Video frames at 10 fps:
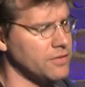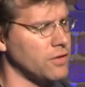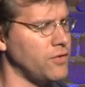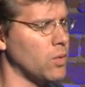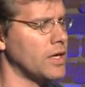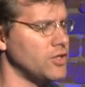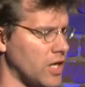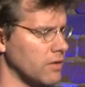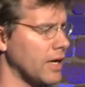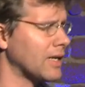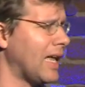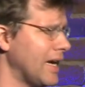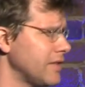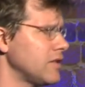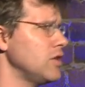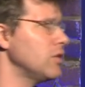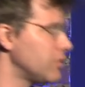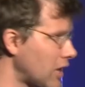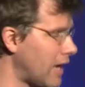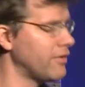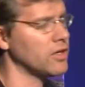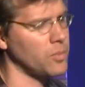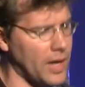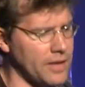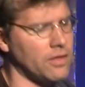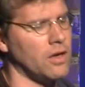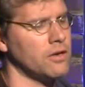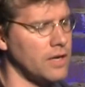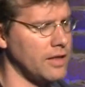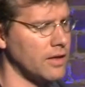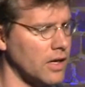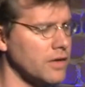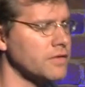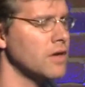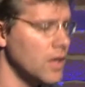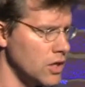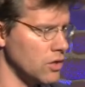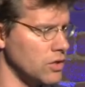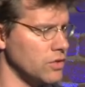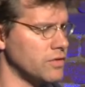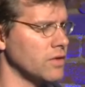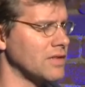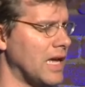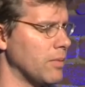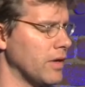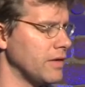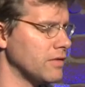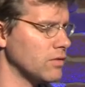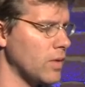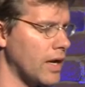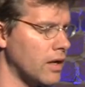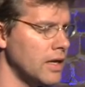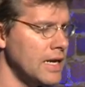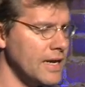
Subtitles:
So if you want to generate clients and use Java or Python or anything else, you can use those libraries as well.